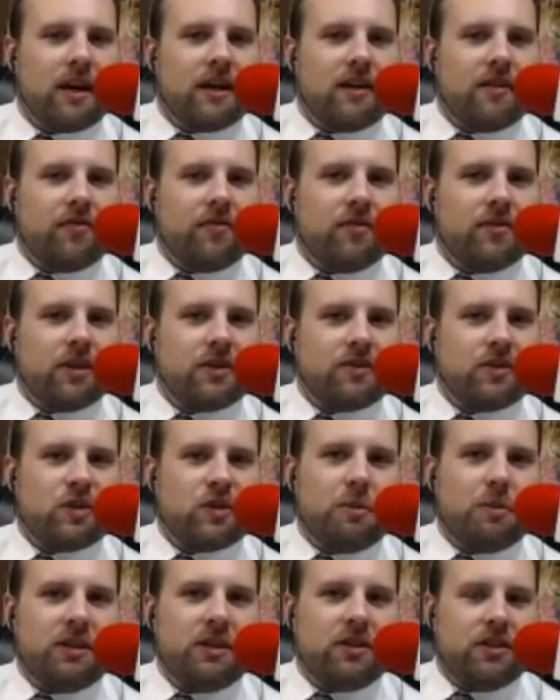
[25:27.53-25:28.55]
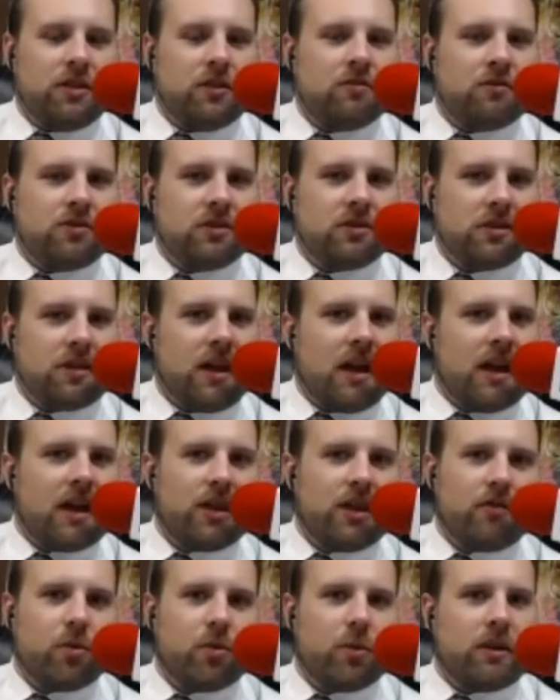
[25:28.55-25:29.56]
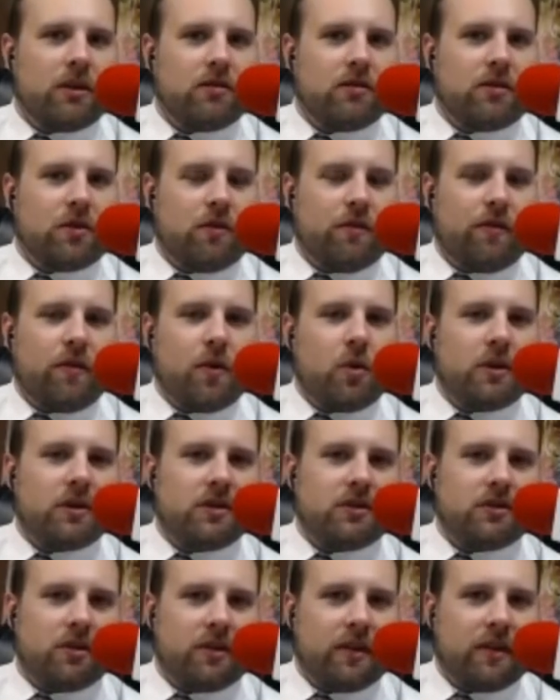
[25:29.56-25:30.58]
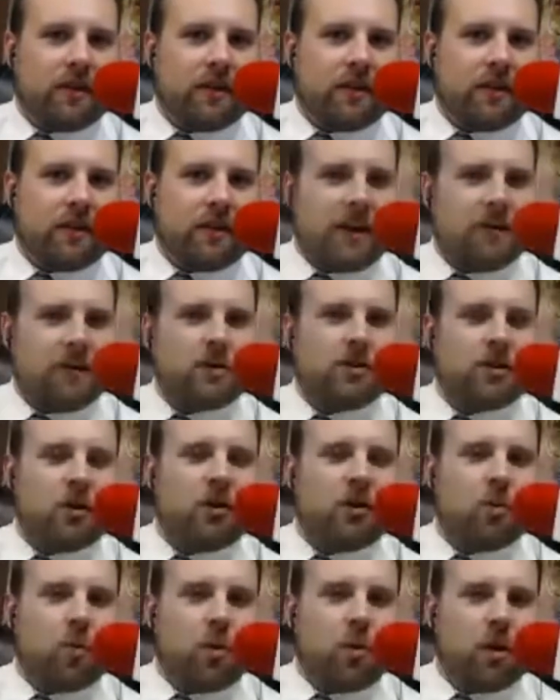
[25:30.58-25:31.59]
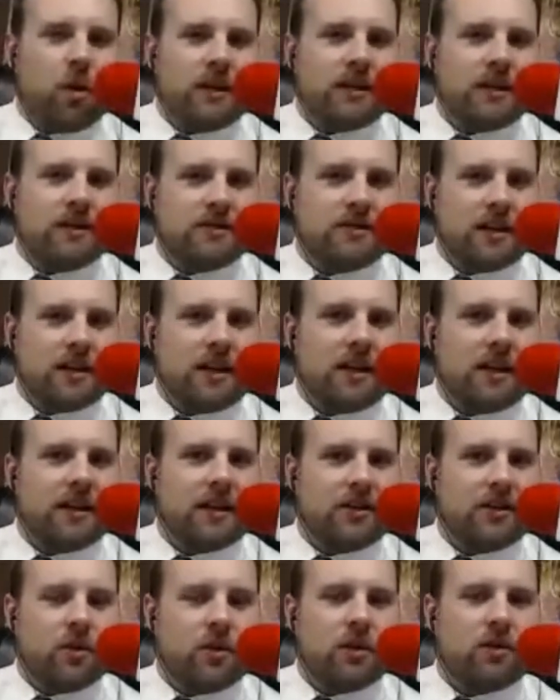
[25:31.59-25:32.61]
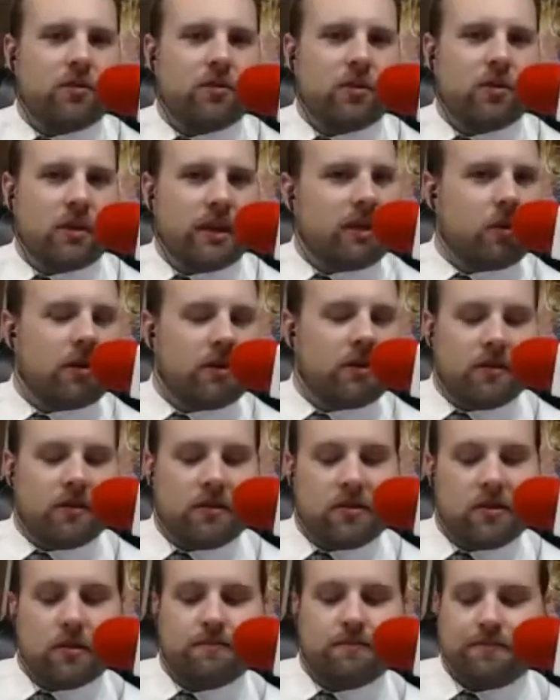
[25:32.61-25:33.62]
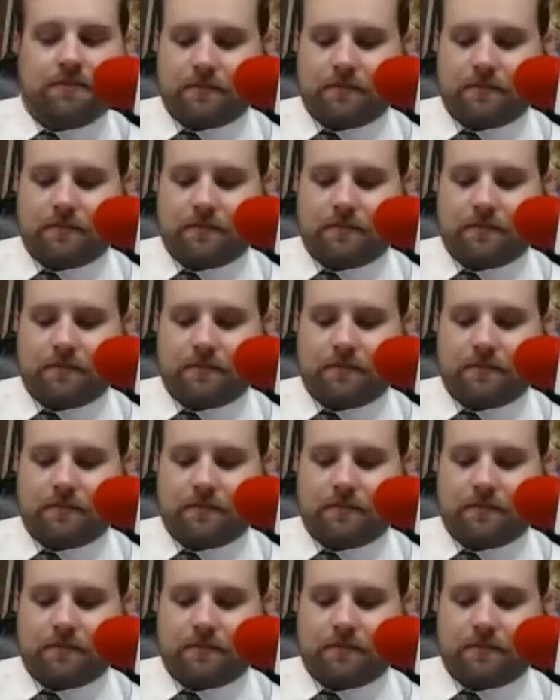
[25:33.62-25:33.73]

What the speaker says: doesn't speak to you, just line through it. Don't focus on that. Focus on what it is saying that you can relate with. So yeah,